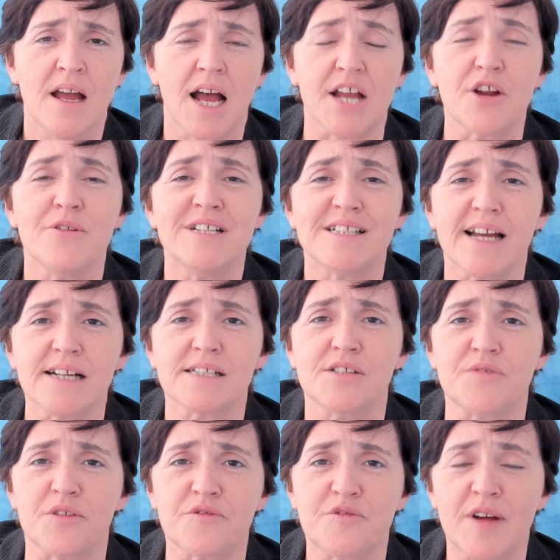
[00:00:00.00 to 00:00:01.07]
I know he's
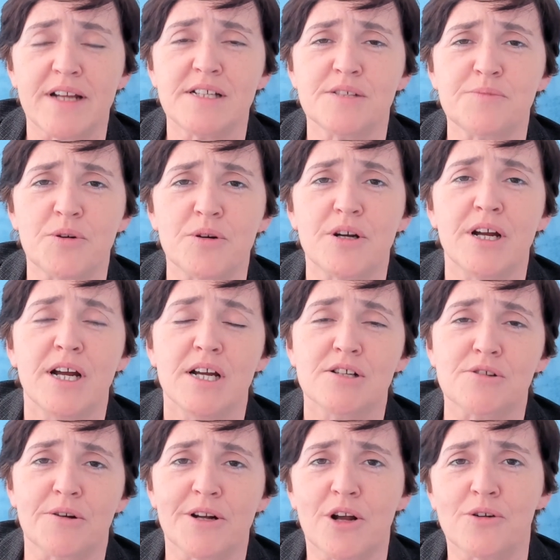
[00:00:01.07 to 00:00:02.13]
active on Facebook,
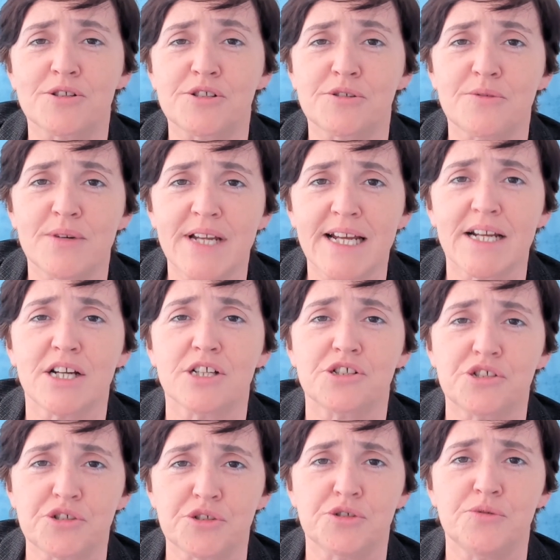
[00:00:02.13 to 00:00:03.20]
so I'm going to link
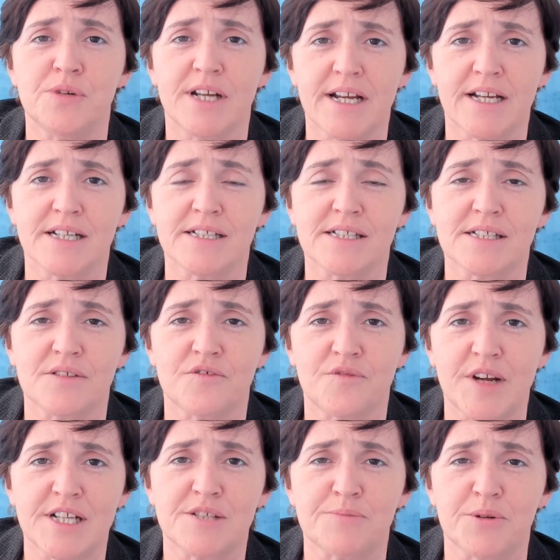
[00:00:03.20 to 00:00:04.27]
to his
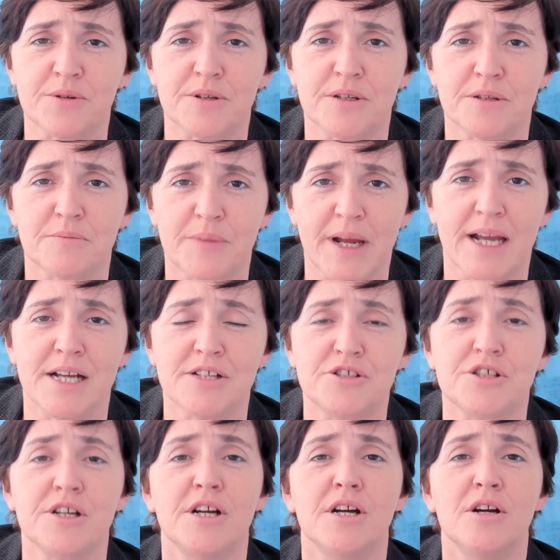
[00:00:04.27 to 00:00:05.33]
Facebook
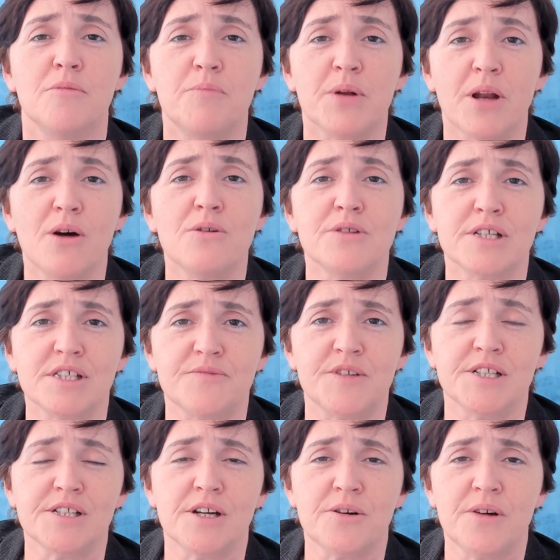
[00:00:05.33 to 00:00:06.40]
page below this
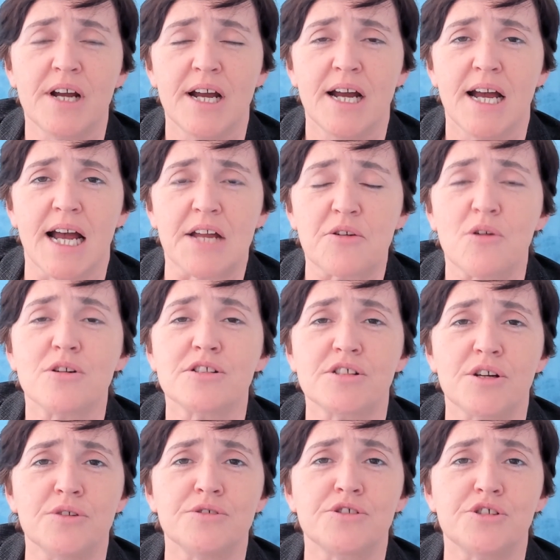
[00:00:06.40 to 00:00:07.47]
video and
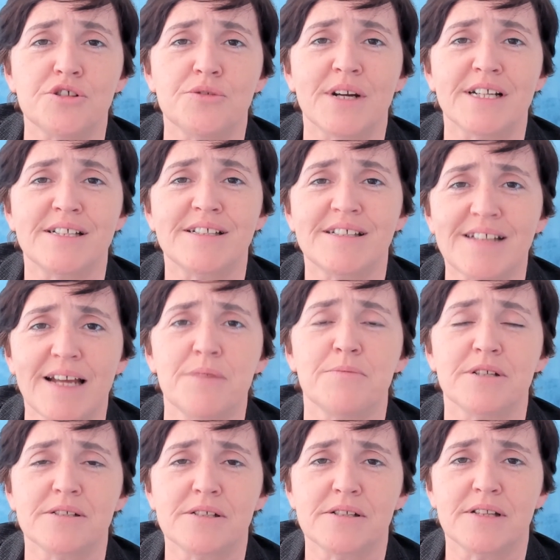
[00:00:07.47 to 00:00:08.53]
also to a
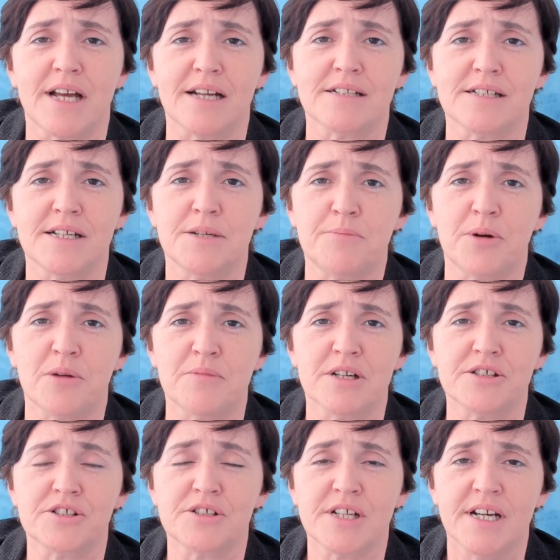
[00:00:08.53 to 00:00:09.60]
statement that he
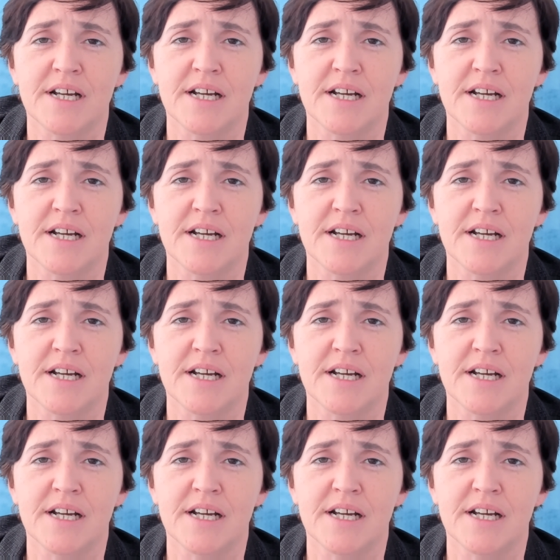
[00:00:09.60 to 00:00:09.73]
published